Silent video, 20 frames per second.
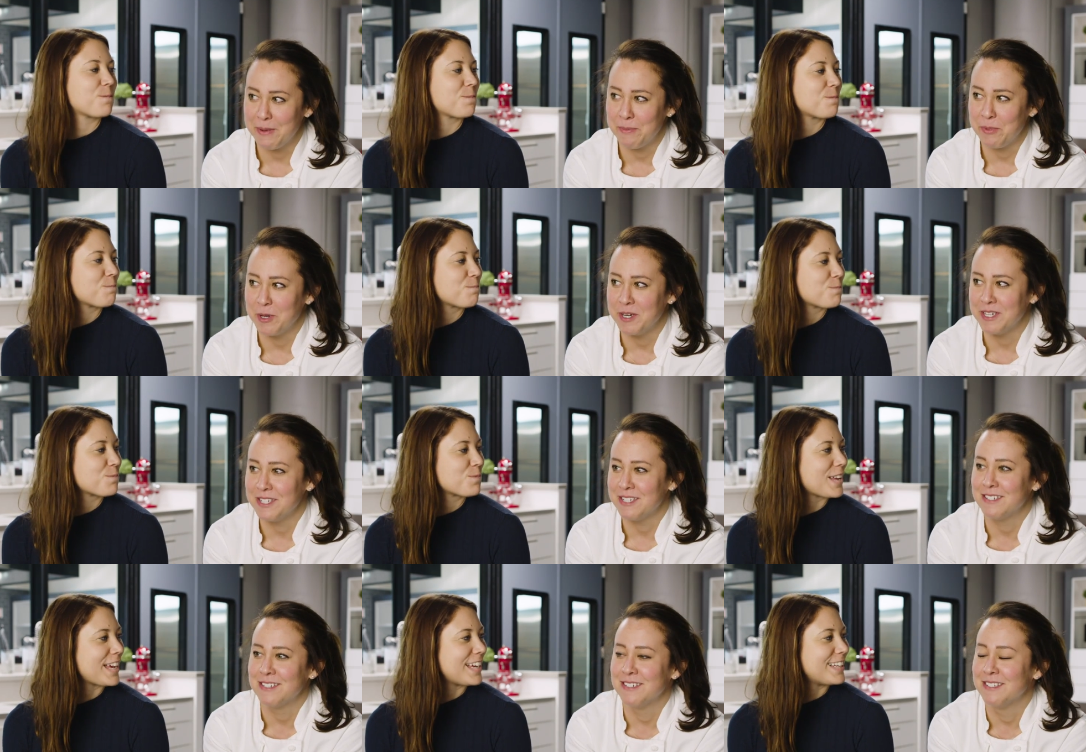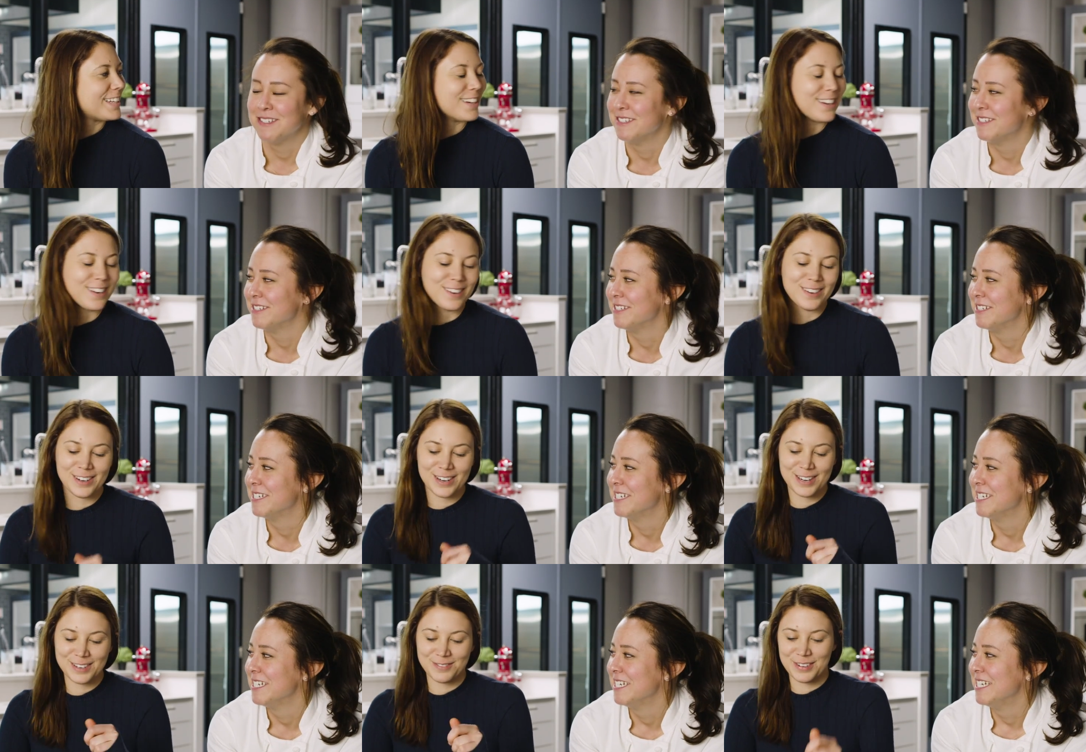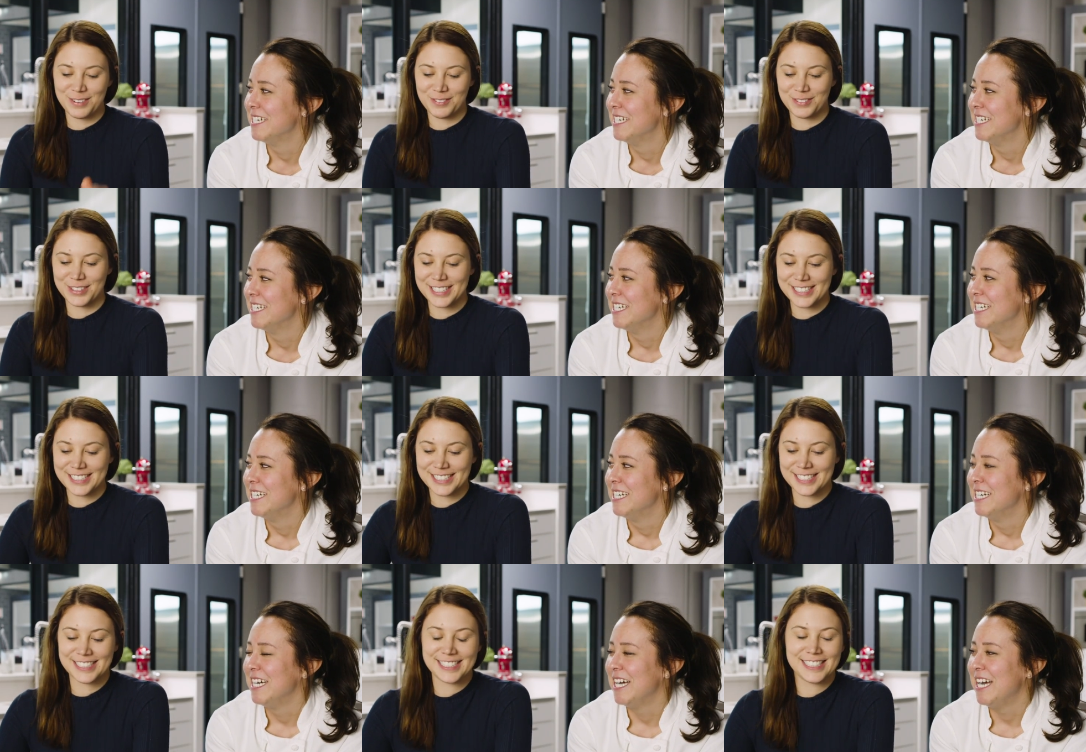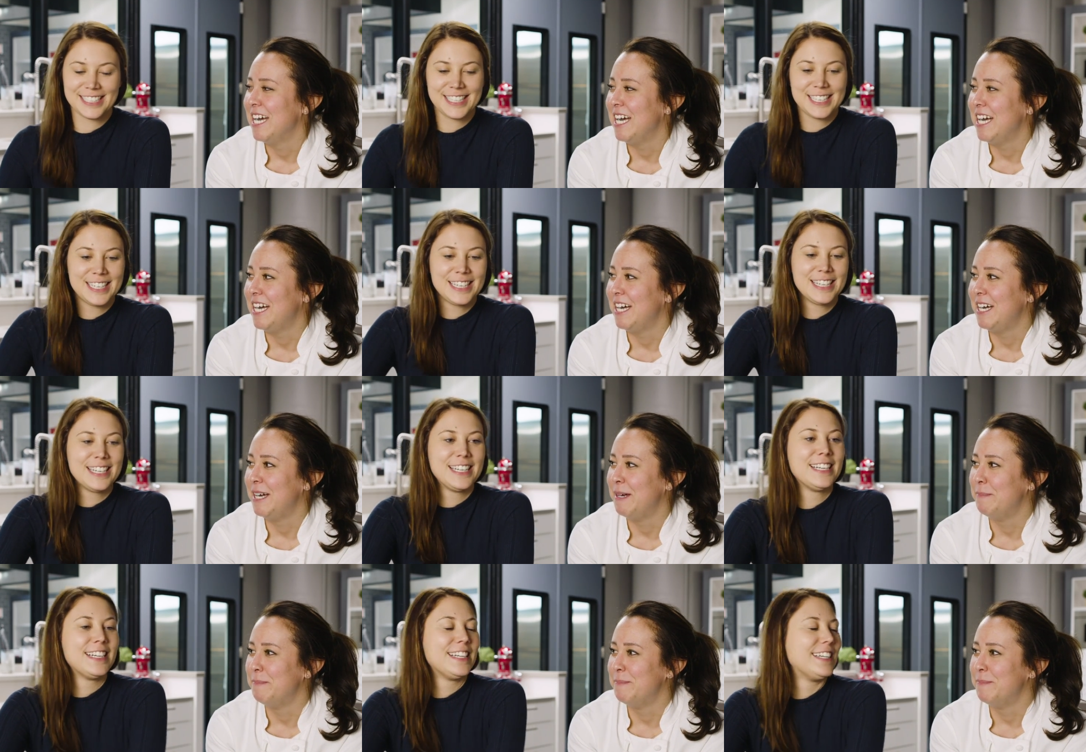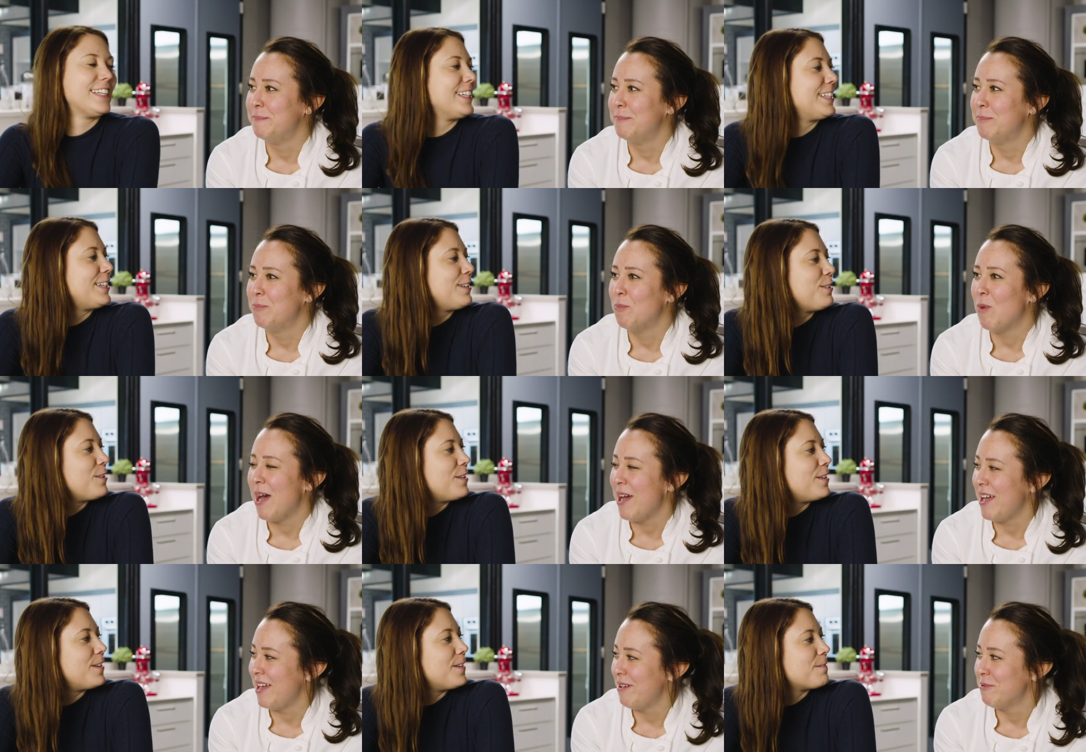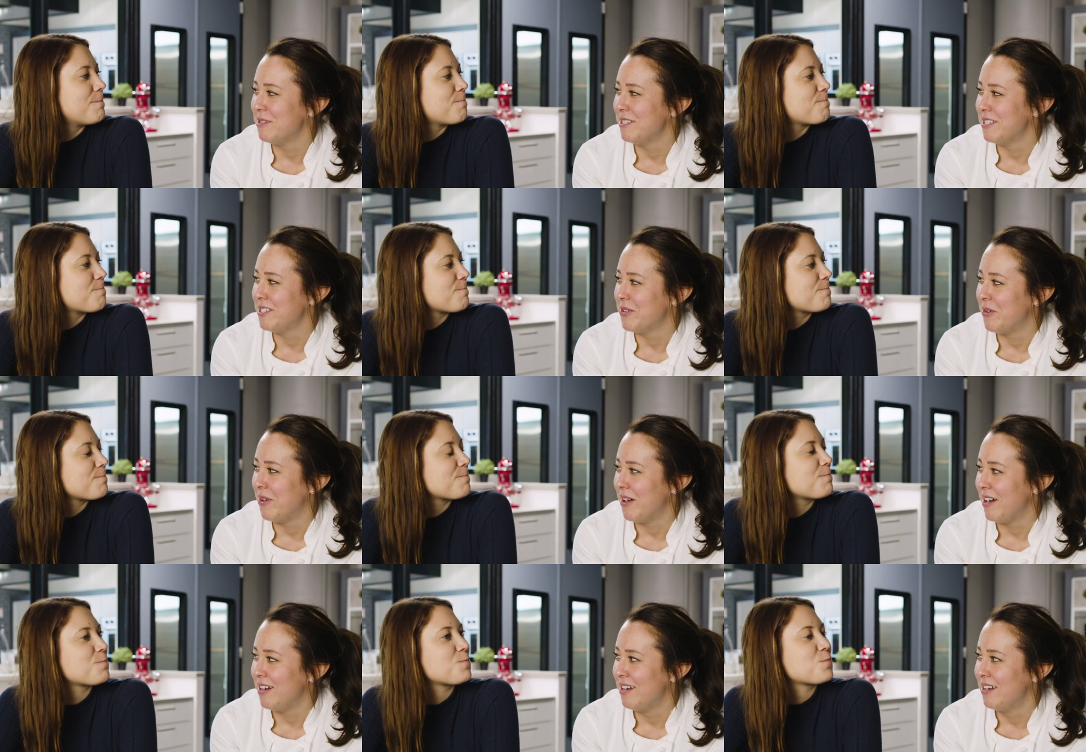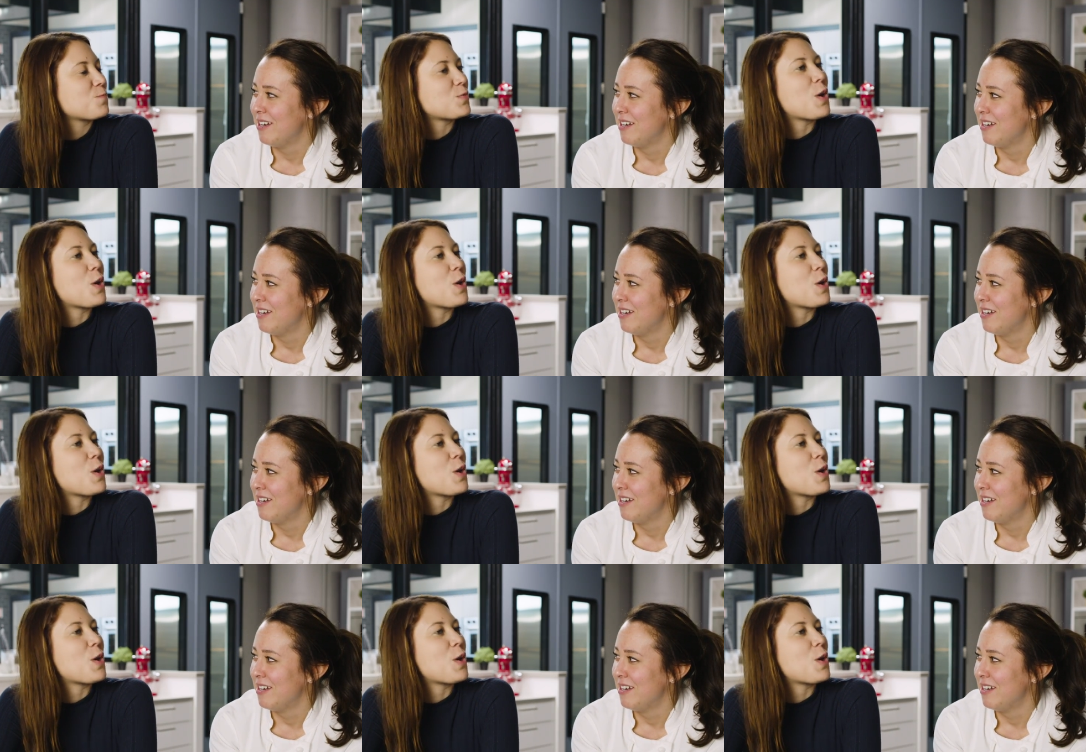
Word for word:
Speaker 1: memories.
Speaker 2: I know, hard memories.
Speaker 1: Why was it so hard?